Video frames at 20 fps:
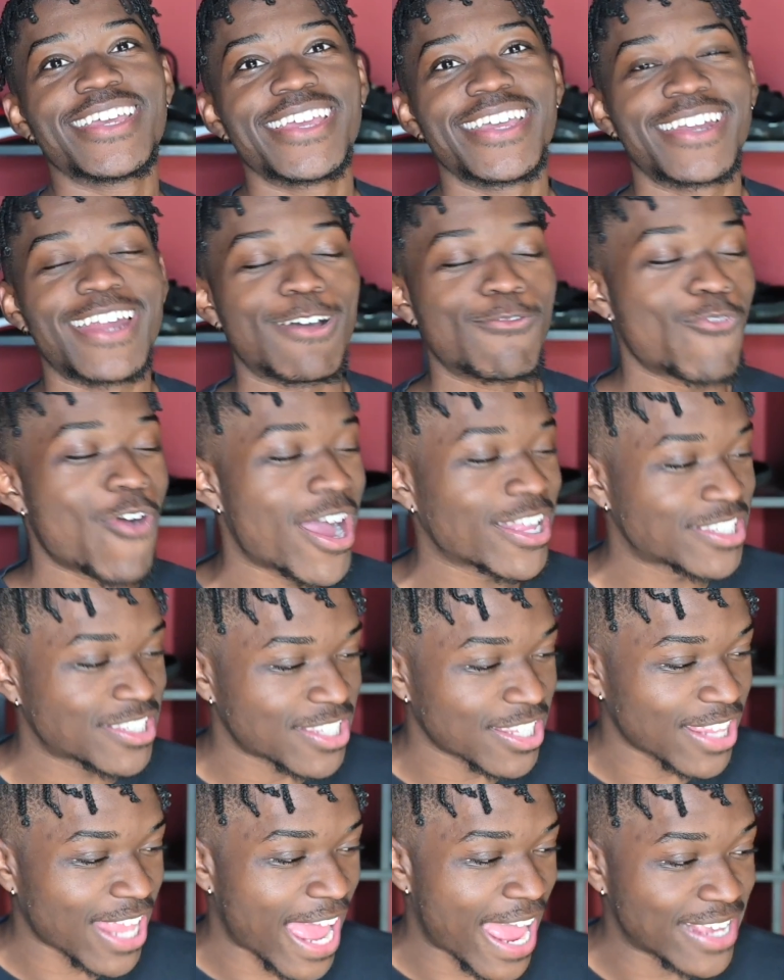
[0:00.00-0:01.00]
And I watched
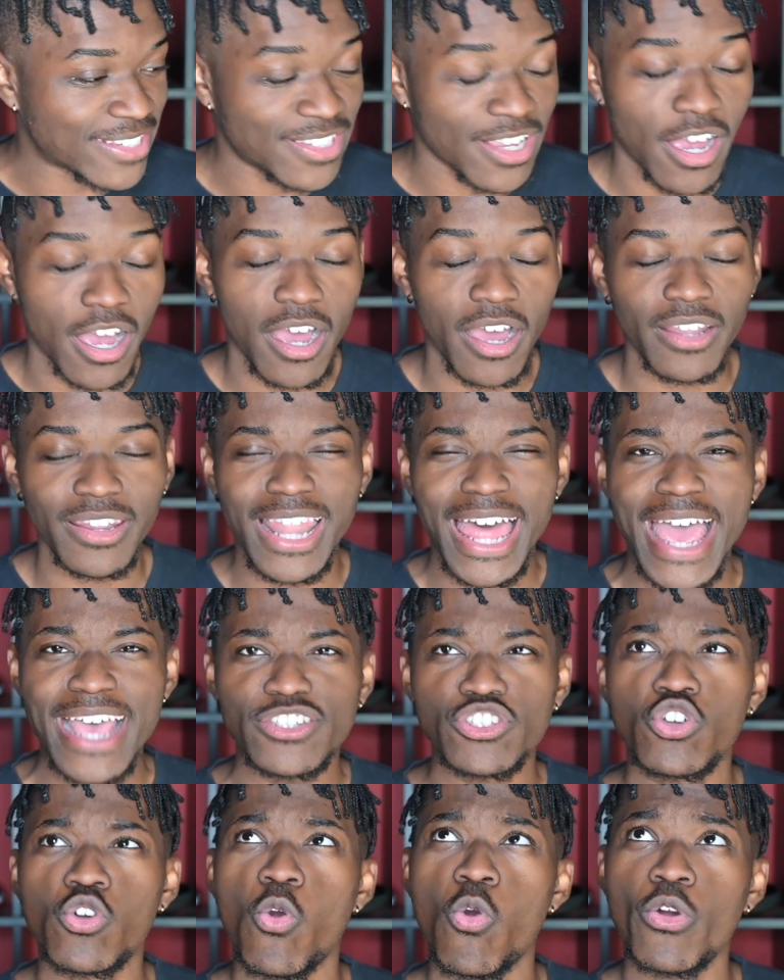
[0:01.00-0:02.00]
the last uh,
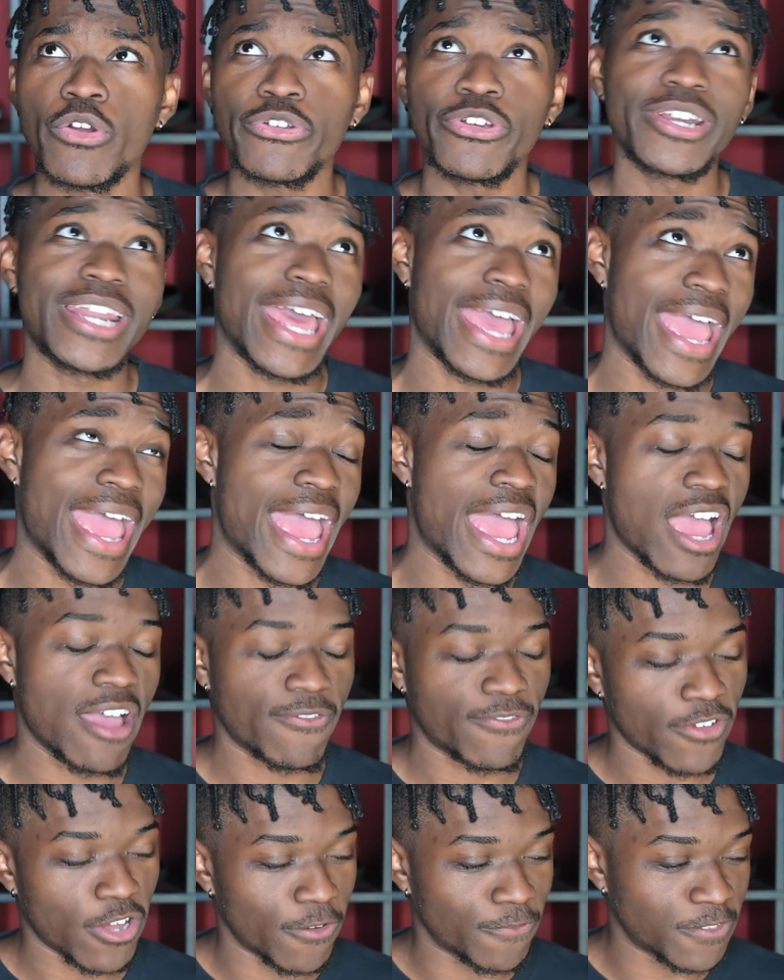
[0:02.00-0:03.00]
last quarter and a
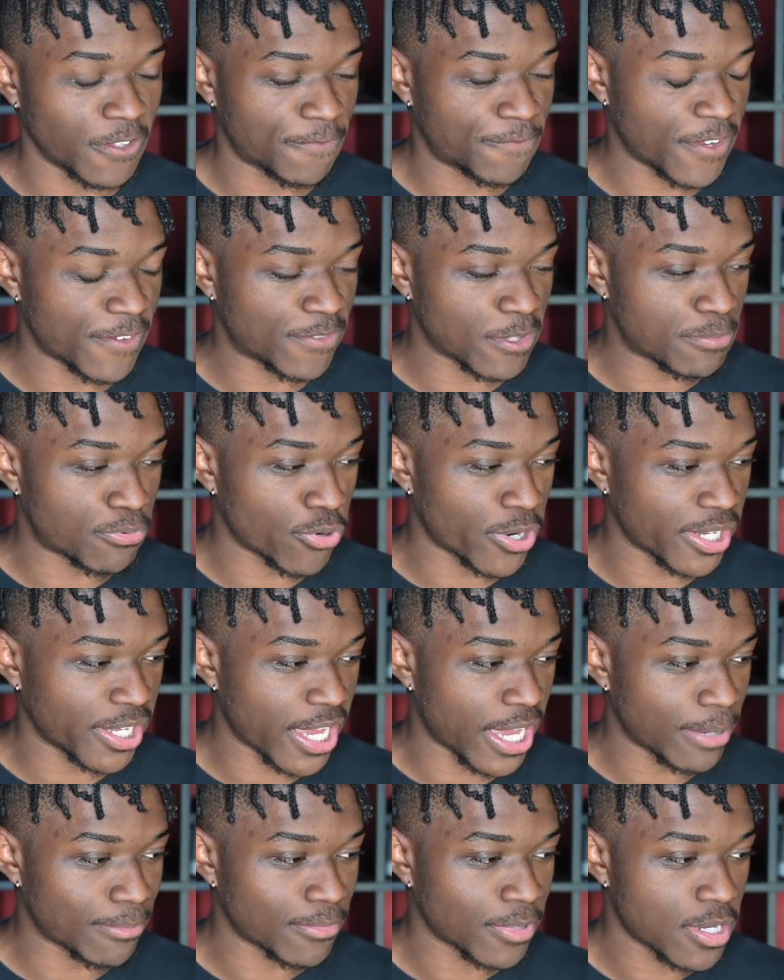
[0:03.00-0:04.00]
half of the 50 point
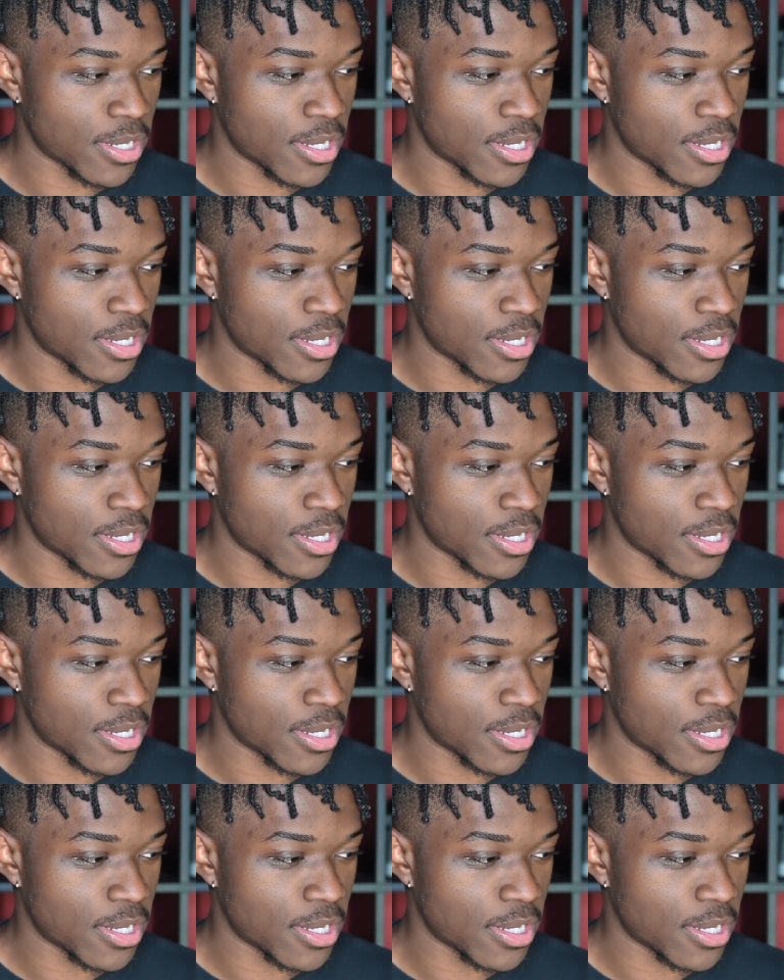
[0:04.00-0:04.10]
game.